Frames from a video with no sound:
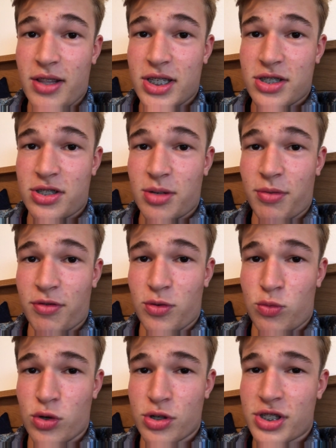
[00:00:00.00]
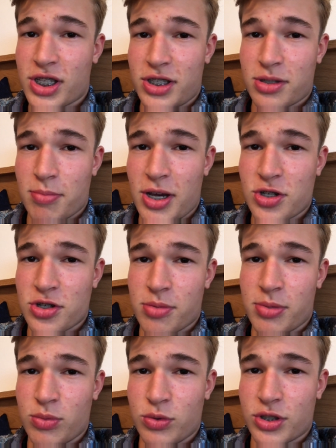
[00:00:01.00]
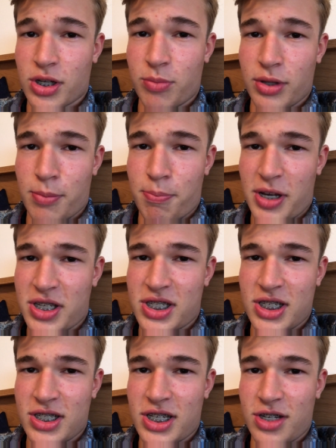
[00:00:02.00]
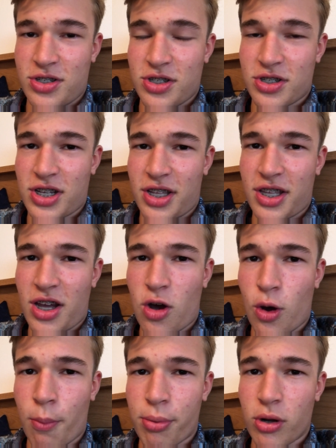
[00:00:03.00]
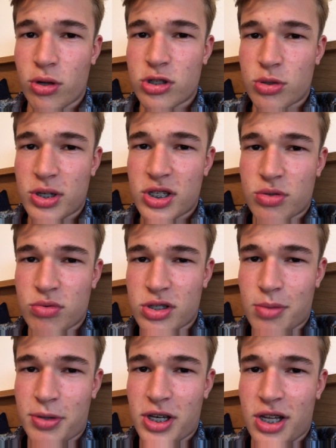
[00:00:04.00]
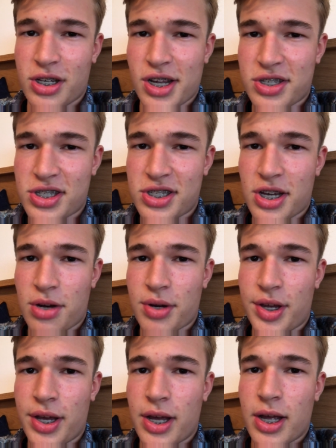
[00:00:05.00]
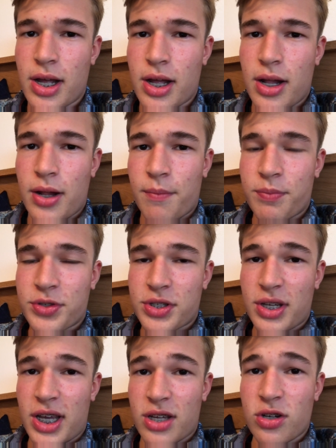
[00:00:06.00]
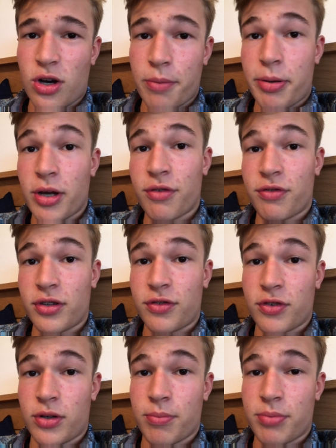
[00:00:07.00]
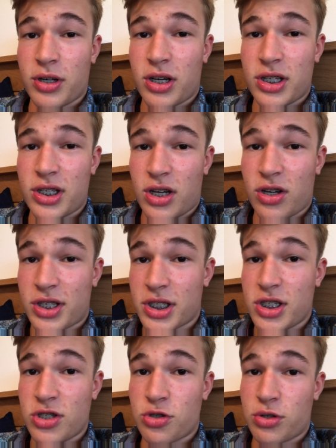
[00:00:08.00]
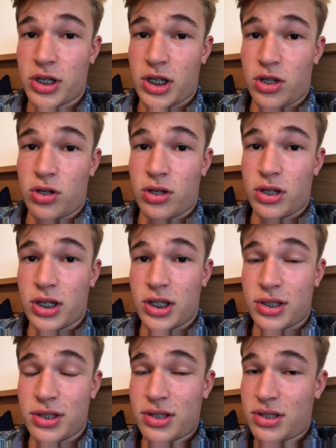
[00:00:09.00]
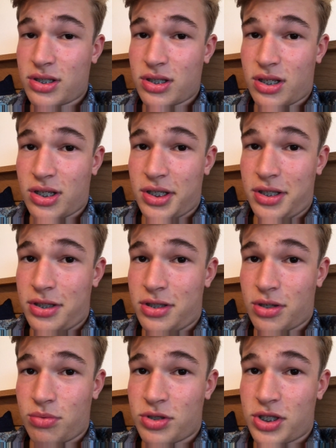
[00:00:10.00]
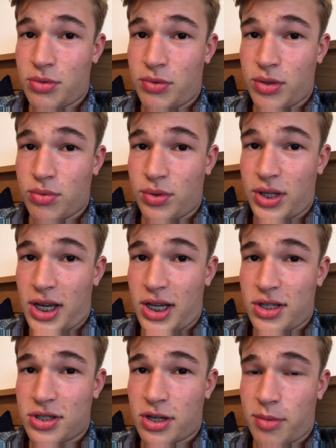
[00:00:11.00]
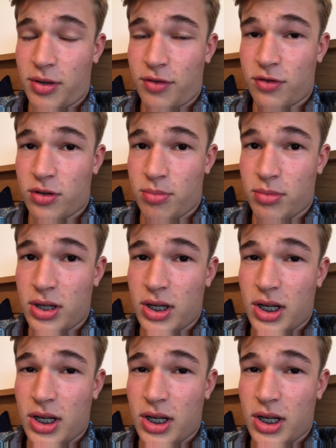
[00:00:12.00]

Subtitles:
some of the worst things imaginable were done with the best intentions. Like, that whole plot twist was a bit unnecessary. So yeah, not a perfect film, but I can enjoy it a lot, and I don't see where all the hate is coming from.